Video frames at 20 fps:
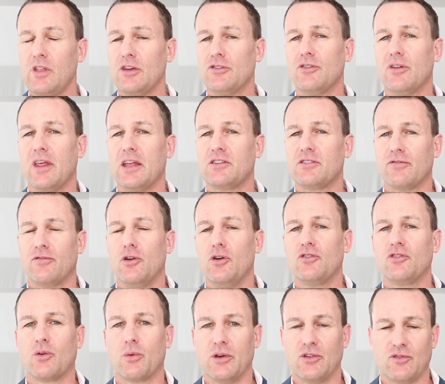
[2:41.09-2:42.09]
So that's the
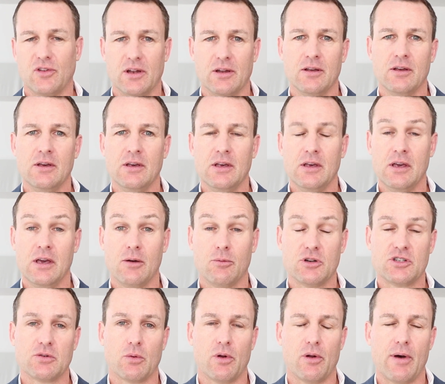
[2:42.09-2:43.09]
first question,
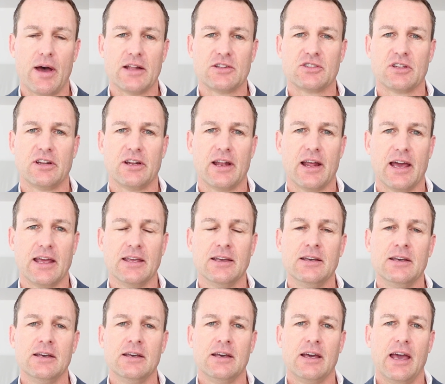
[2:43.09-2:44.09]
which I want to answer today.
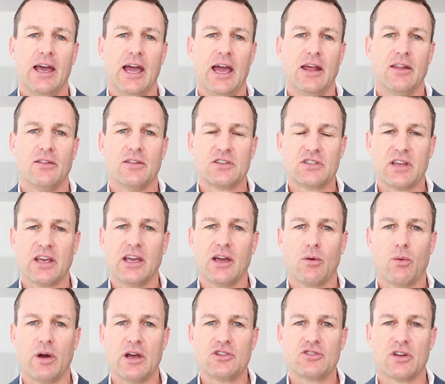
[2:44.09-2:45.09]
And the second
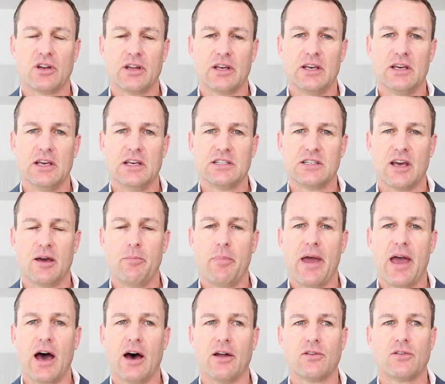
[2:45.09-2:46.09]
question is
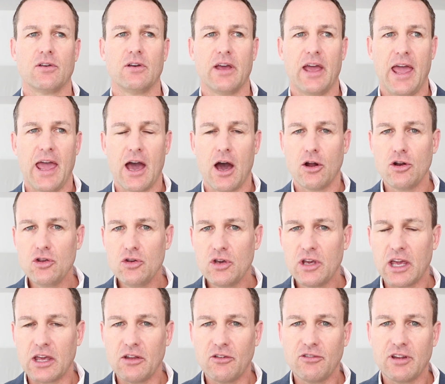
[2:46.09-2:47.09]
about how do you
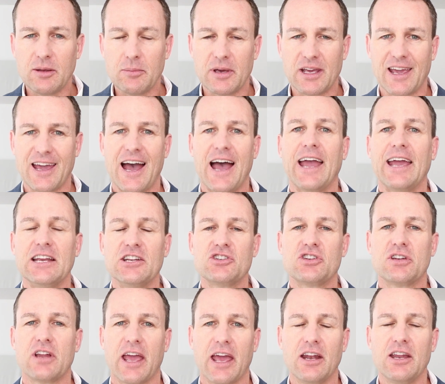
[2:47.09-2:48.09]
get your team
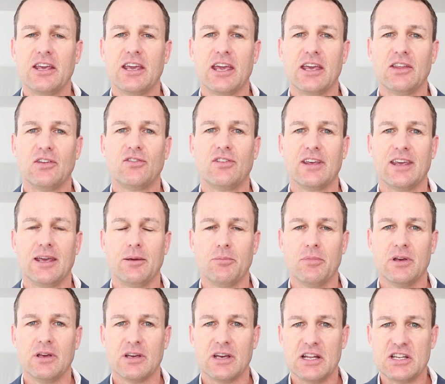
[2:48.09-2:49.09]
engaged? How do you get your
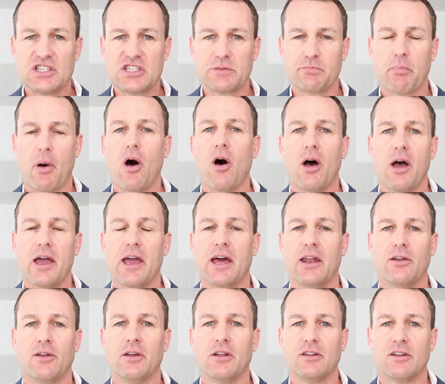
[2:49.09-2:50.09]
team
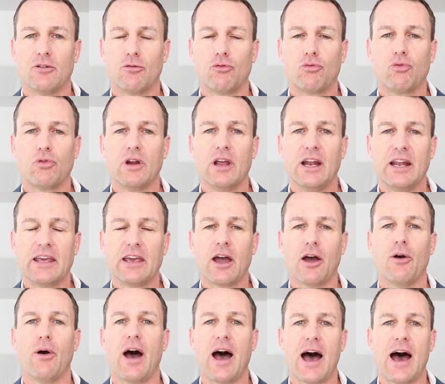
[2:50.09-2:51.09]
inspired to really
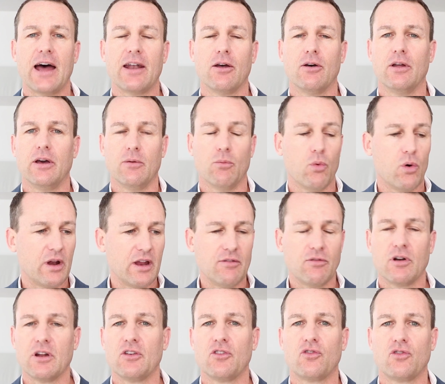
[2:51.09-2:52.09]
go hard at
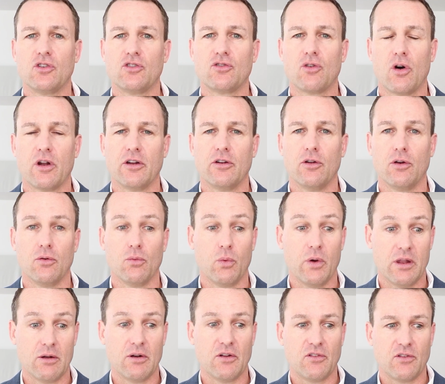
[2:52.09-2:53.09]
whatever it is you're trying to do,
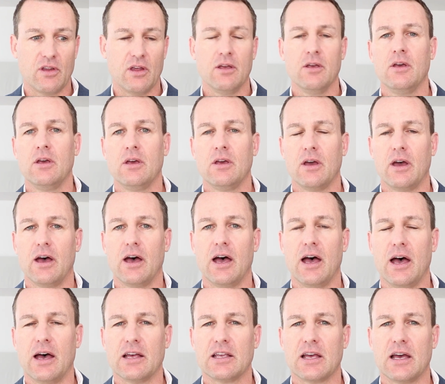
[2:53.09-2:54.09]
whether it's a
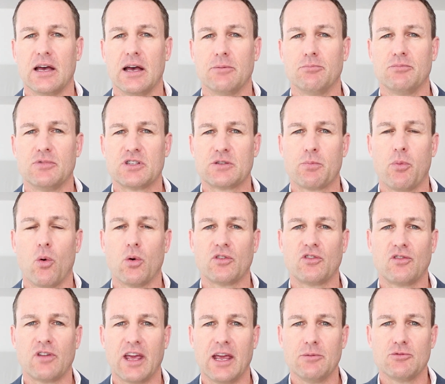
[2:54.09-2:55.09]
a, a,
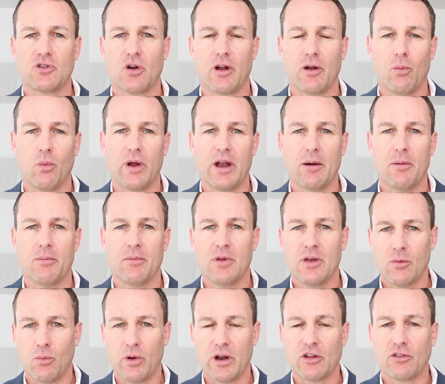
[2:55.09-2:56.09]
sports team trying to win a
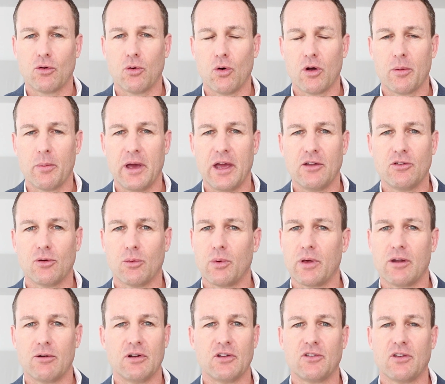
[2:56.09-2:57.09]
win a tournament, or
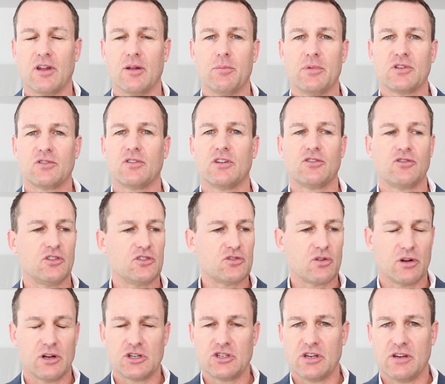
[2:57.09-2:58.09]
whether it's in the business you're
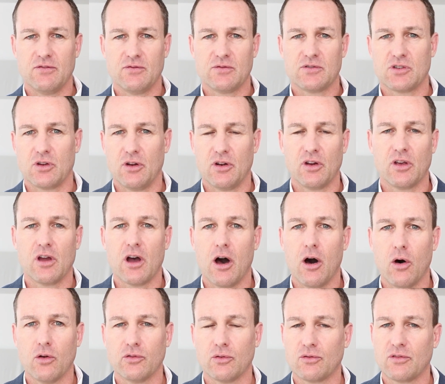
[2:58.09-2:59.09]
trying to achieve certain
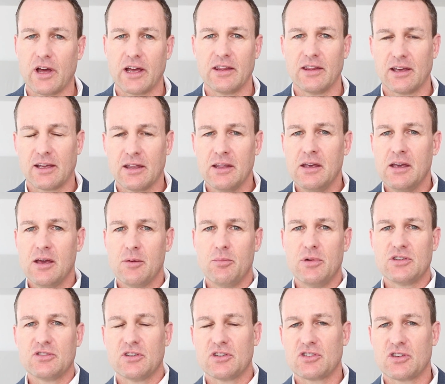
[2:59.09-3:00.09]
goals or take the
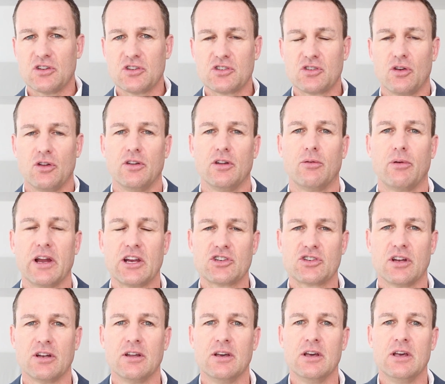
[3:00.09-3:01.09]
business in a certain
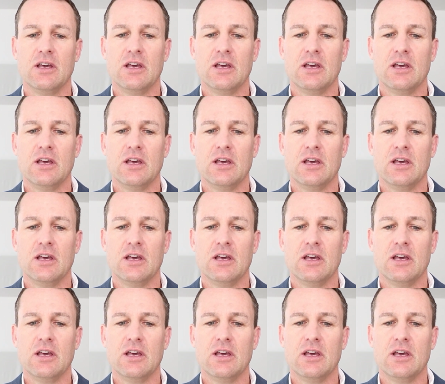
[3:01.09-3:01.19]
direction.